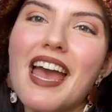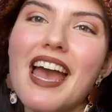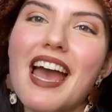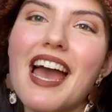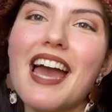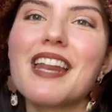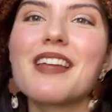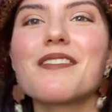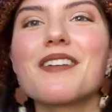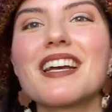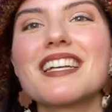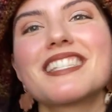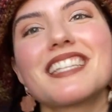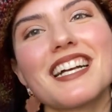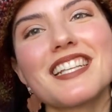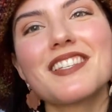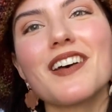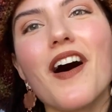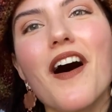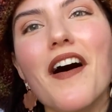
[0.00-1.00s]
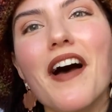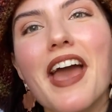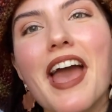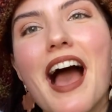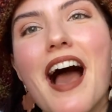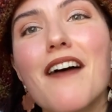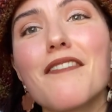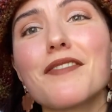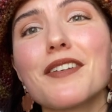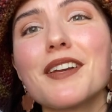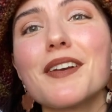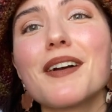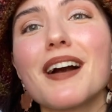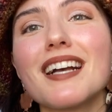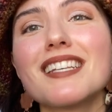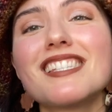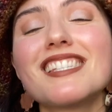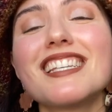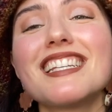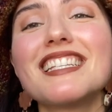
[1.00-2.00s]
Anyways, that's all I have for you
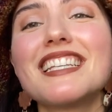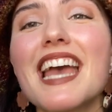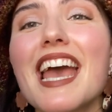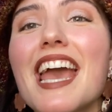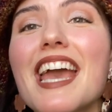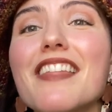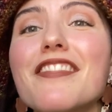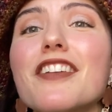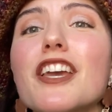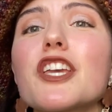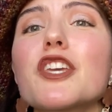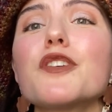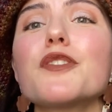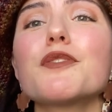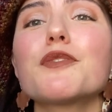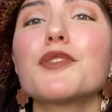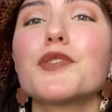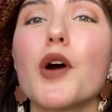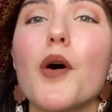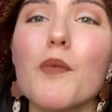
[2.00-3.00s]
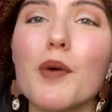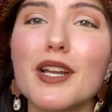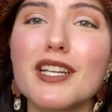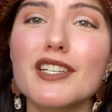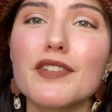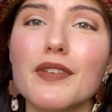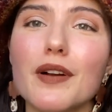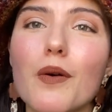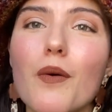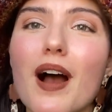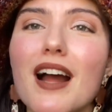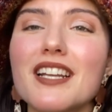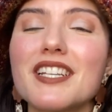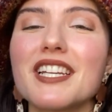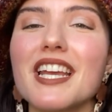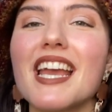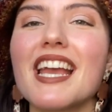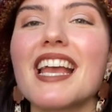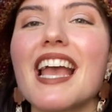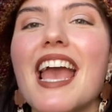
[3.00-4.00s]
guys today. Thank you so much for
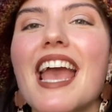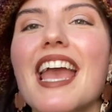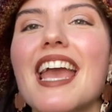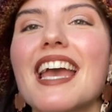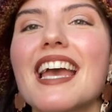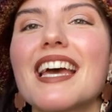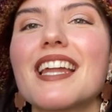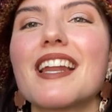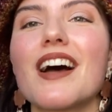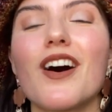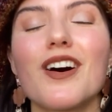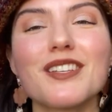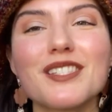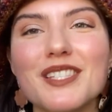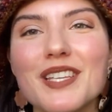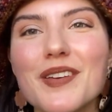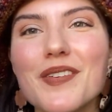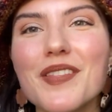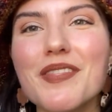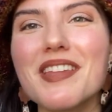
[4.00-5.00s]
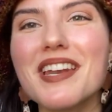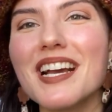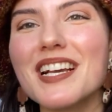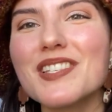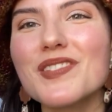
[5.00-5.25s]
watching, and I'll see you in the next